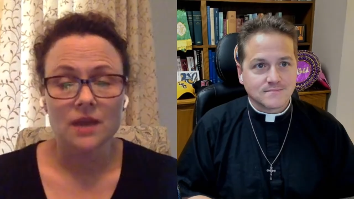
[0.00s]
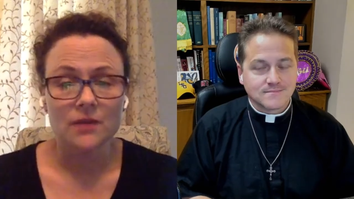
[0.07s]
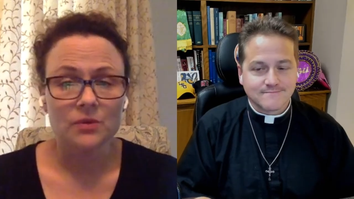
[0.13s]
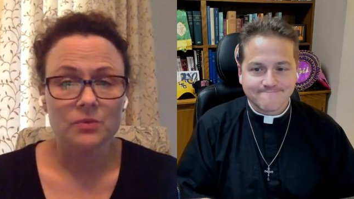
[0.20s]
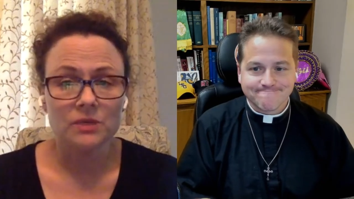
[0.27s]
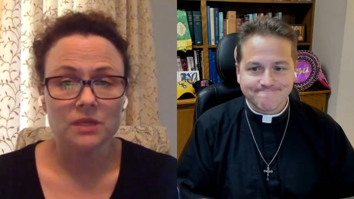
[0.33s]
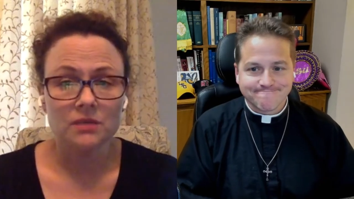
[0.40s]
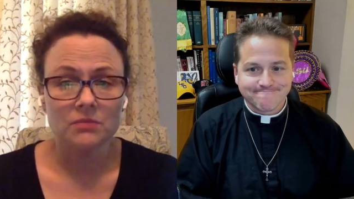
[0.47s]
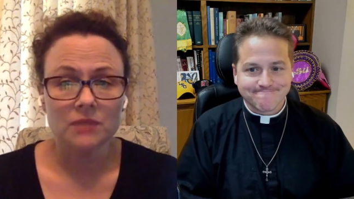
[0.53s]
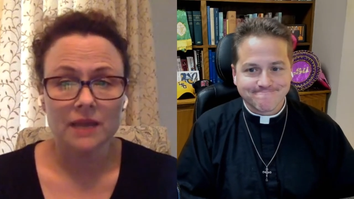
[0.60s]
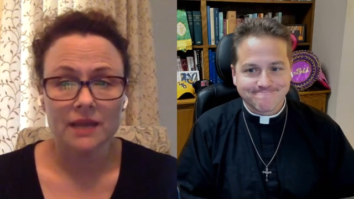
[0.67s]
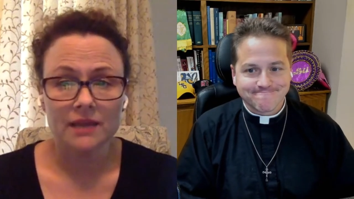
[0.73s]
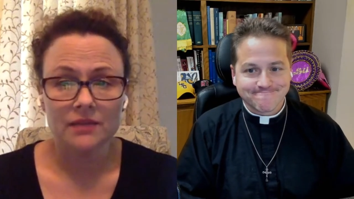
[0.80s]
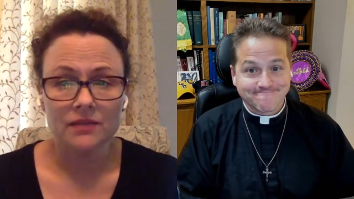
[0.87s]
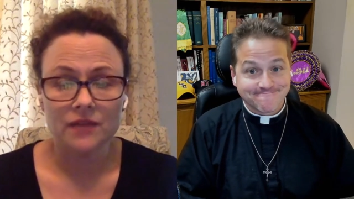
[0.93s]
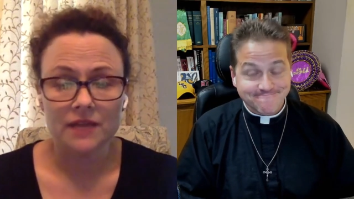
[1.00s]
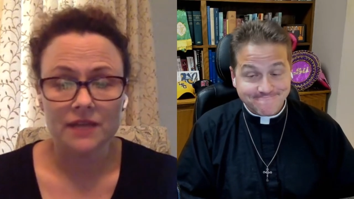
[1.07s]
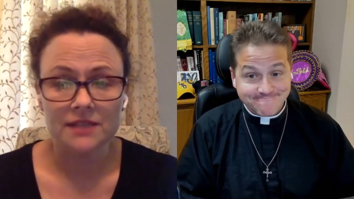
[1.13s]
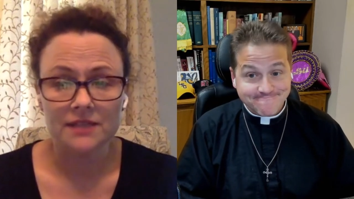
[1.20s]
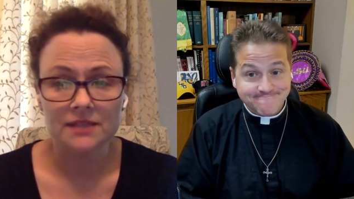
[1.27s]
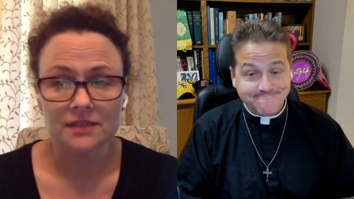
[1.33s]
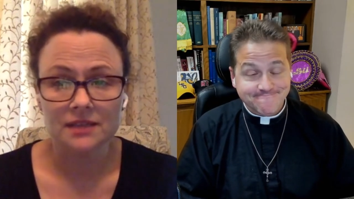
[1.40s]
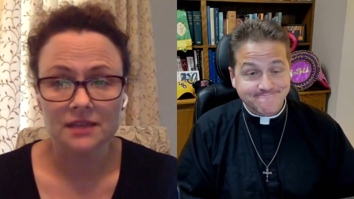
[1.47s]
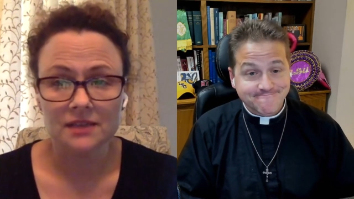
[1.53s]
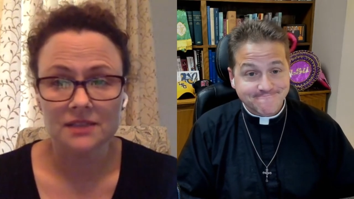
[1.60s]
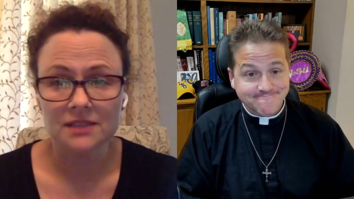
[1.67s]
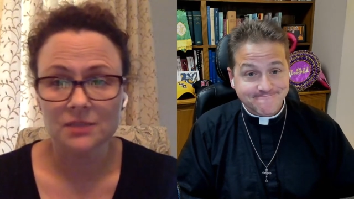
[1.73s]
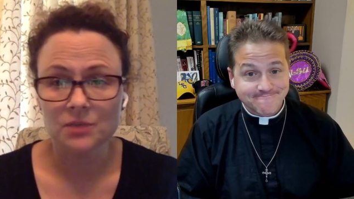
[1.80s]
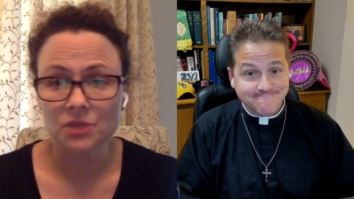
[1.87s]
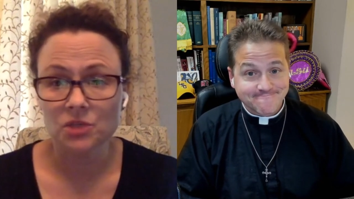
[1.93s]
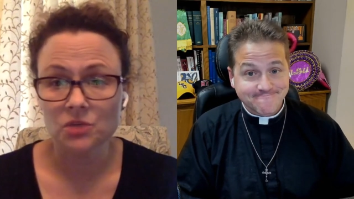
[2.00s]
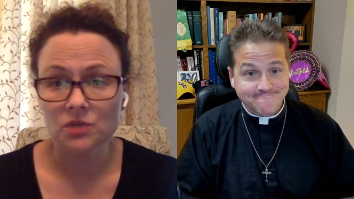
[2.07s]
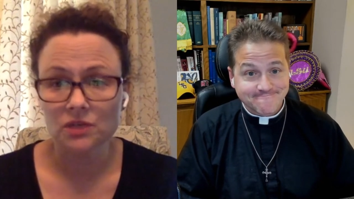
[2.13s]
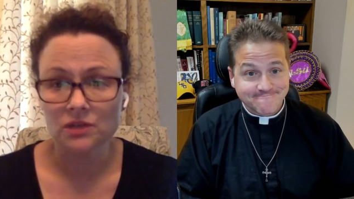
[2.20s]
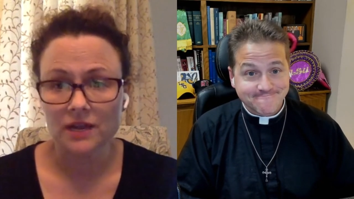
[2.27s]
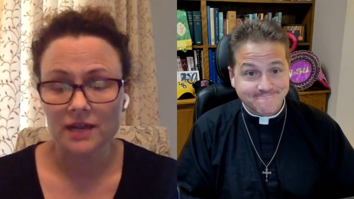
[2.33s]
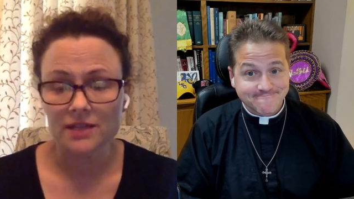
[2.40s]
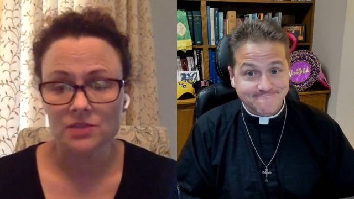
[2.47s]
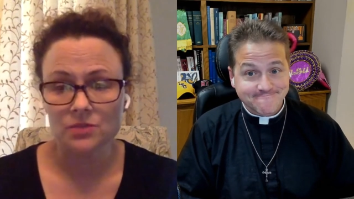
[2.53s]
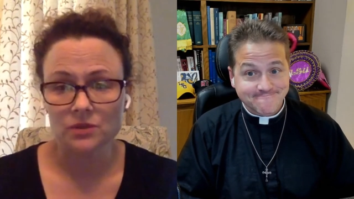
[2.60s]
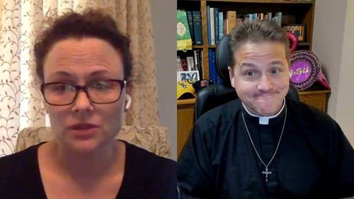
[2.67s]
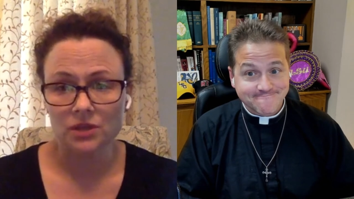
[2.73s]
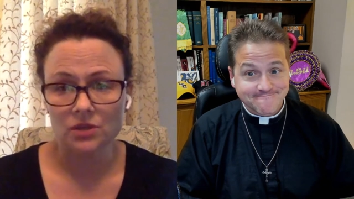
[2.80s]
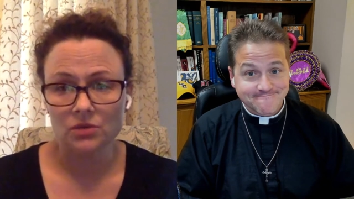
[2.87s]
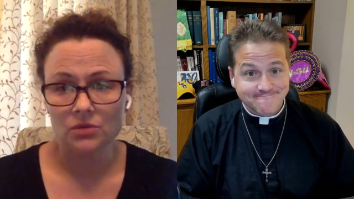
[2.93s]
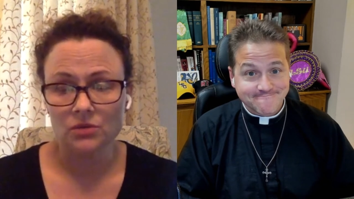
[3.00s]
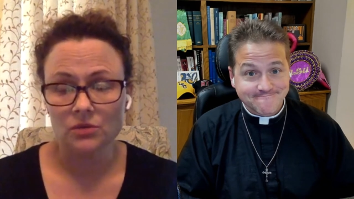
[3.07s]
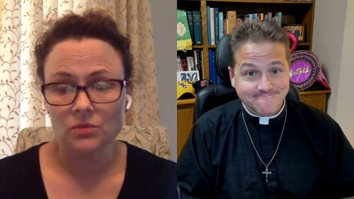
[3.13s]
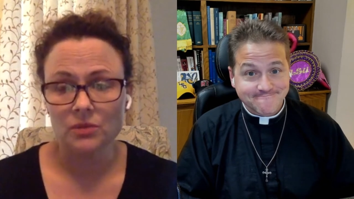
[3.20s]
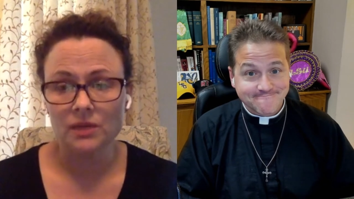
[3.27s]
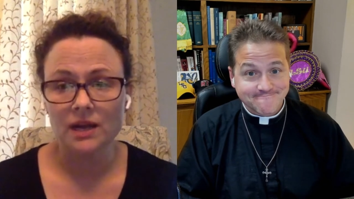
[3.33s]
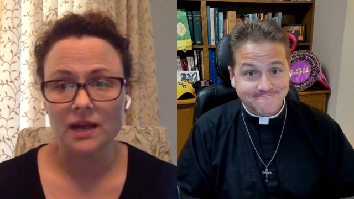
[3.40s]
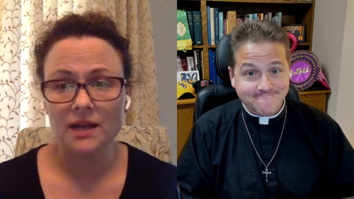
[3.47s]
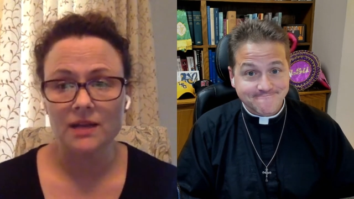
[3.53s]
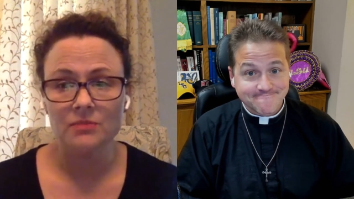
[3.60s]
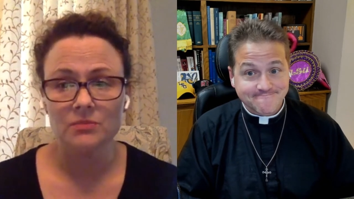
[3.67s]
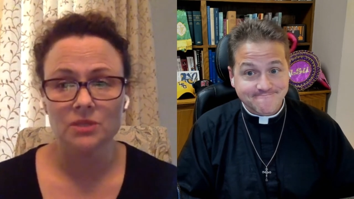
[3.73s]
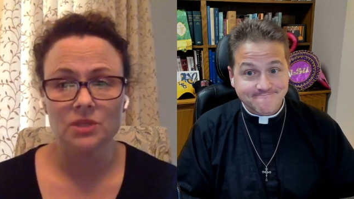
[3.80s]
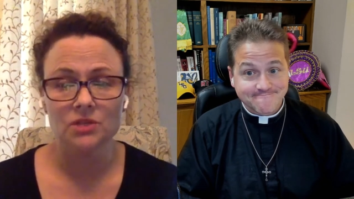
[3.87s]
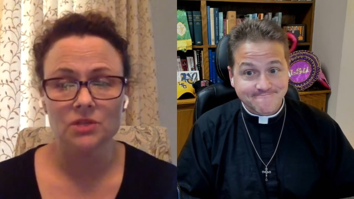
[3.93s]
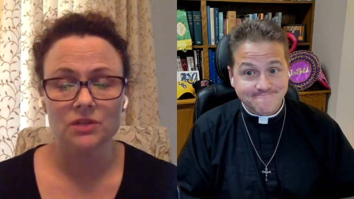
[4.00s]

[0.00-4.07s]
Speaker 1: that would be my advice as someone who interacts with youth. But I'm